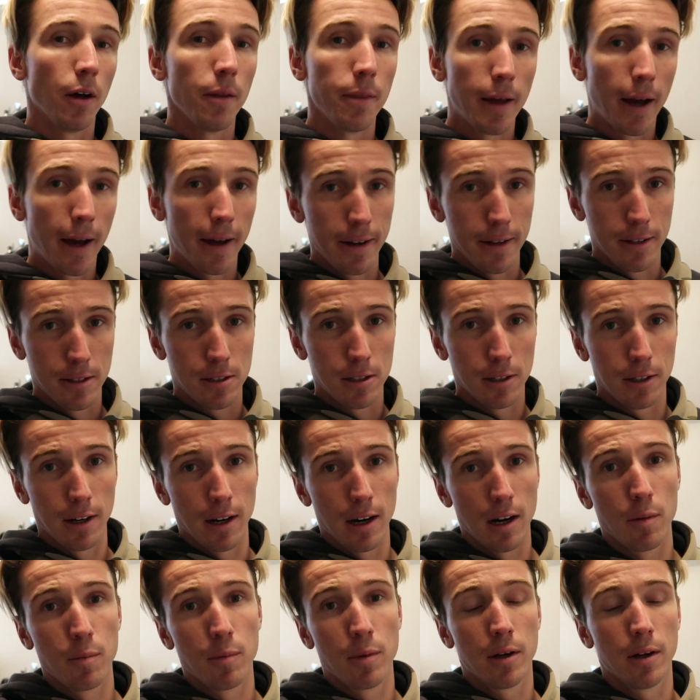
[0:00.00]
on that
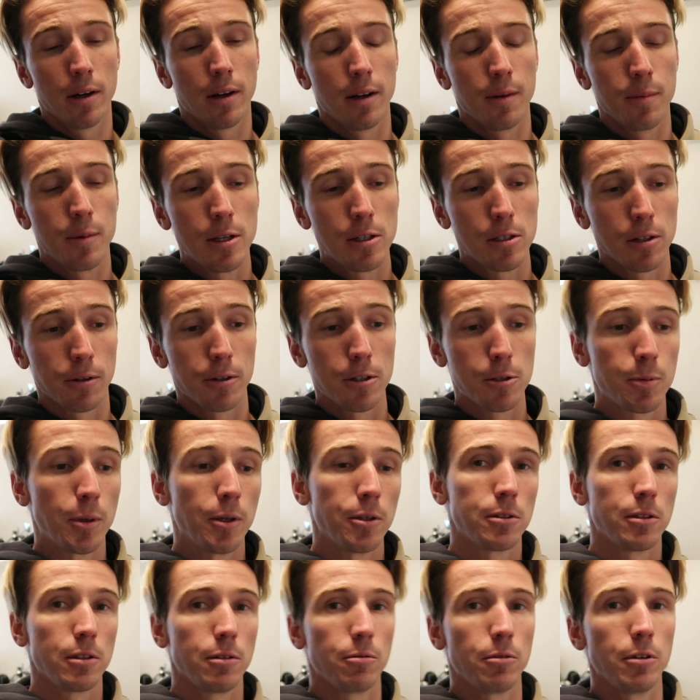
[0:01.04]
Instagram. He's always
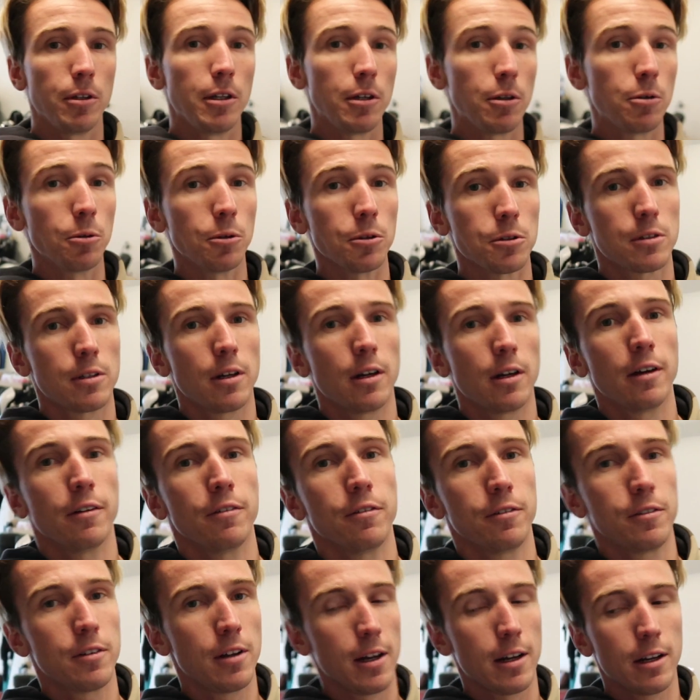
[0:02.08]
posting really cool
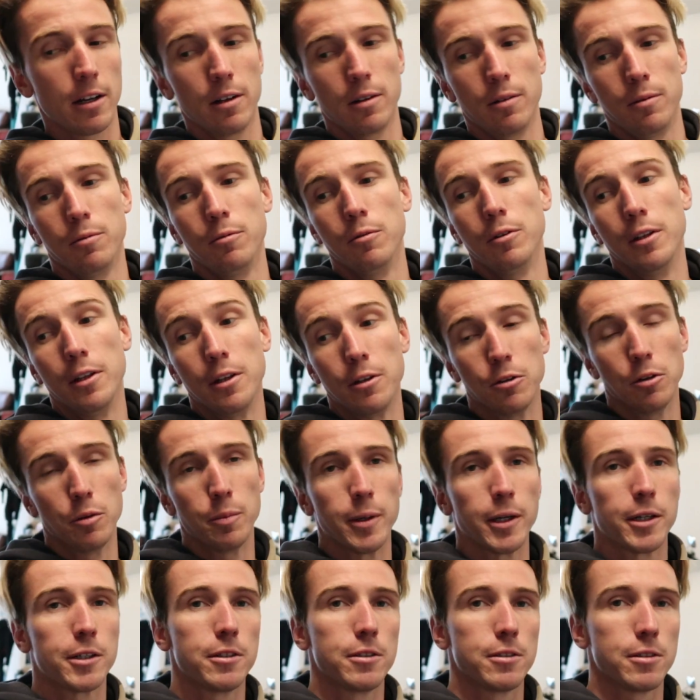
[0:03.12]
stuff, taking really cool
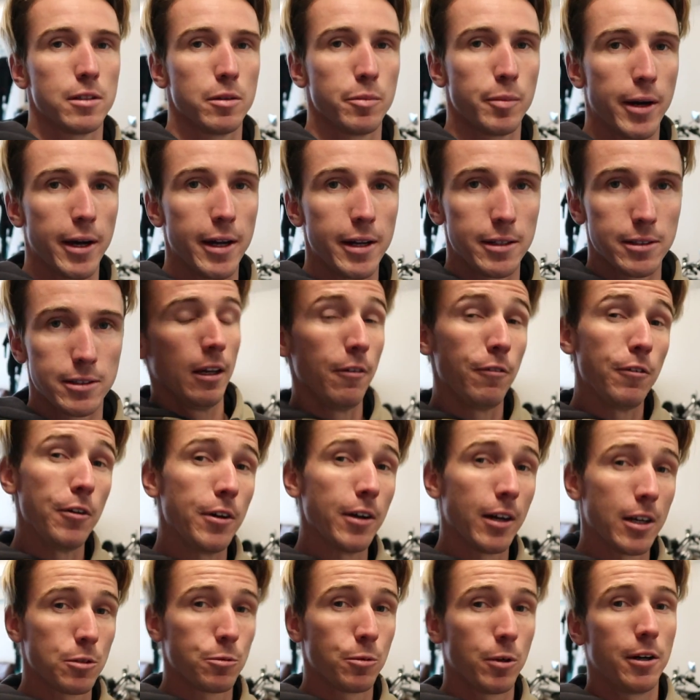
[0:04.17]
pictures of the bike. If you
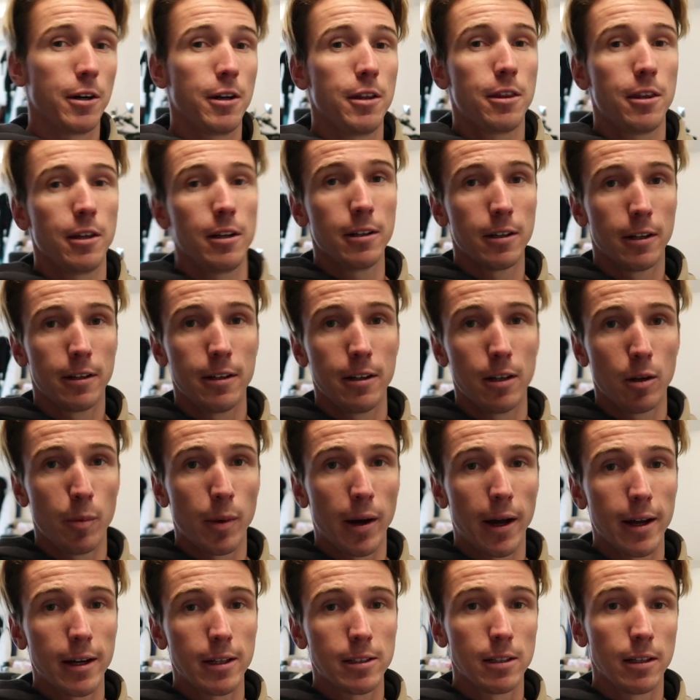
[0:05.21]
guys want anything done to your
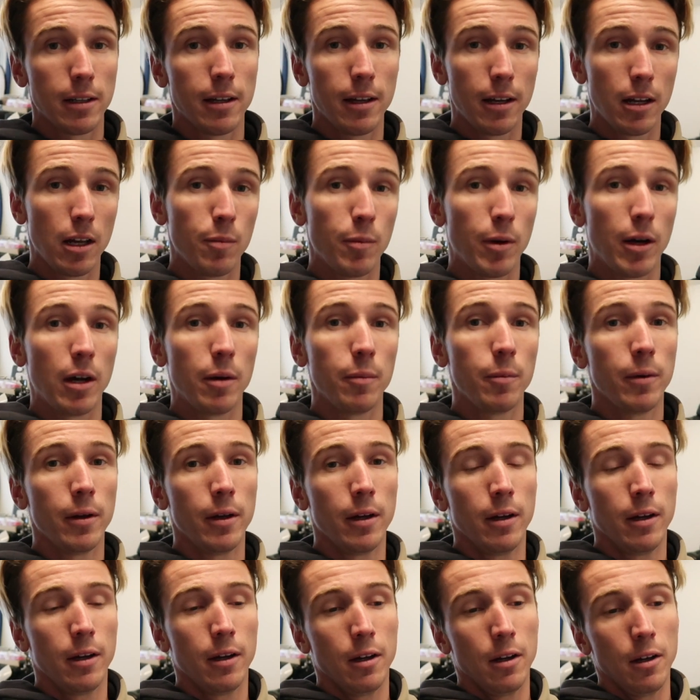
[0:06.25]
bikes, hit him up
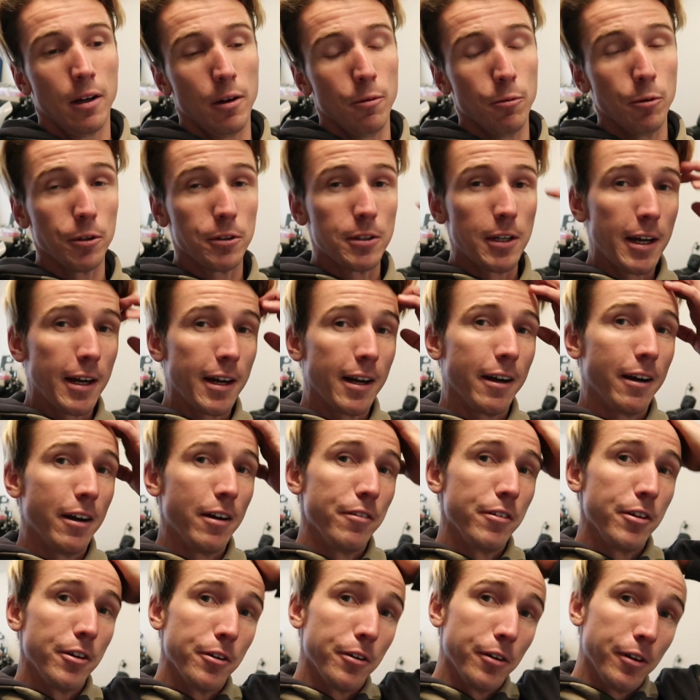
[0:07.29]
and we'll take care
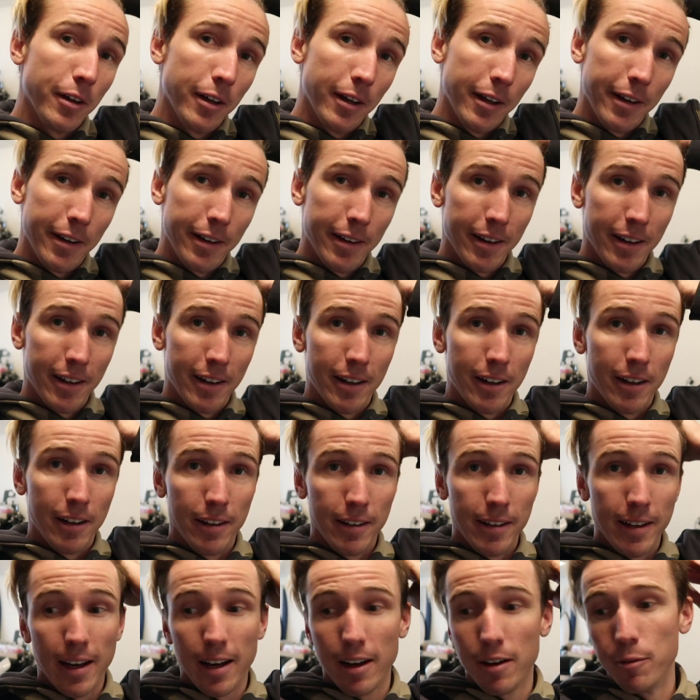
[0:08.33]
of you. And
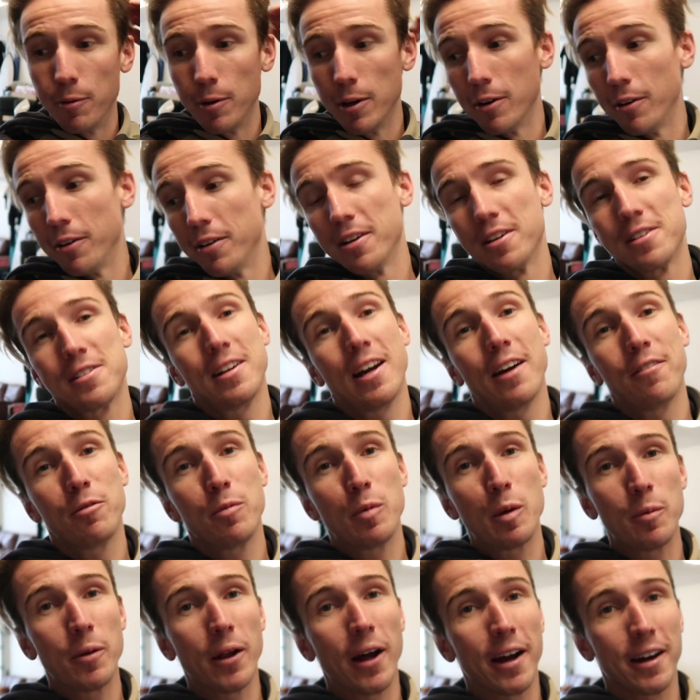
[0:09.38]
yeah, it doesn't have to
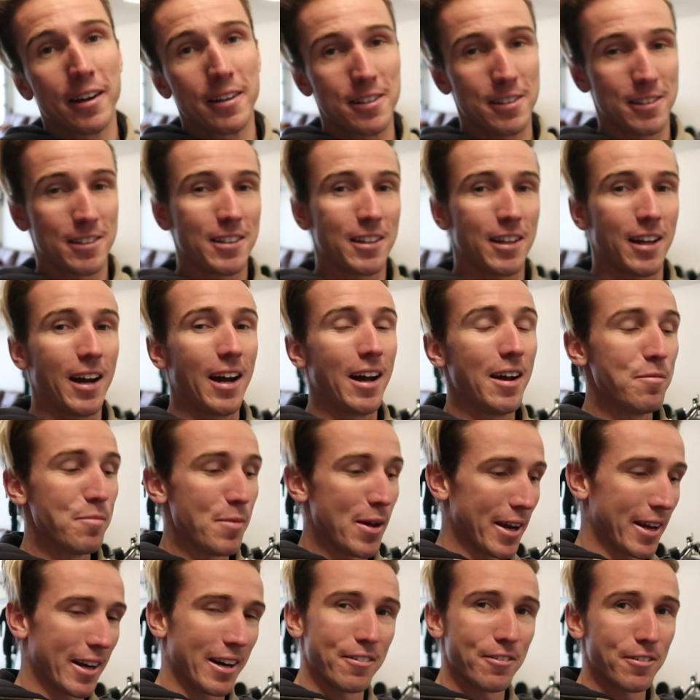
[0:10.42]
be black, just I'm
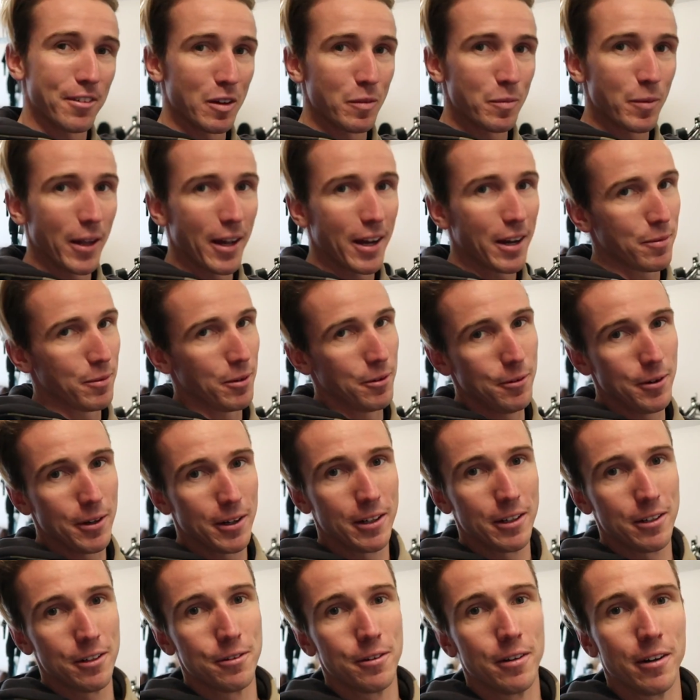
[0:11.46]
making everything black, but we
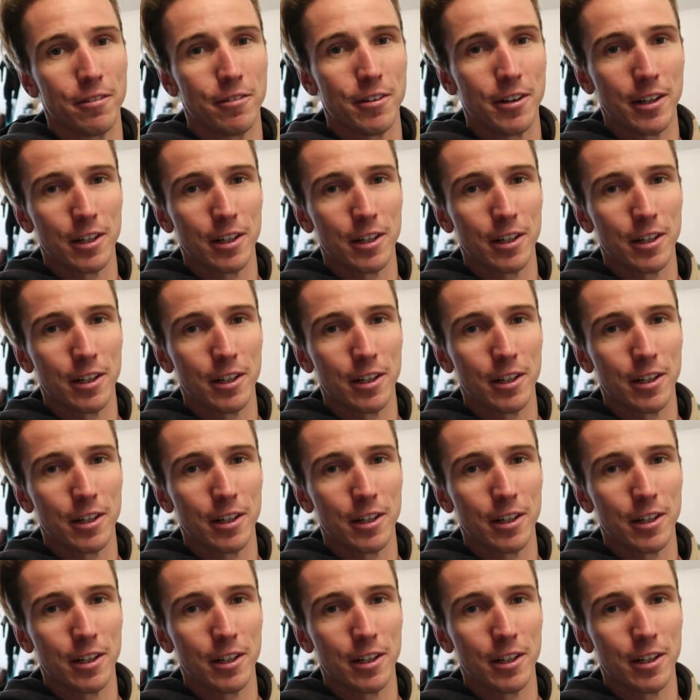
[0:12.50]
can do whatever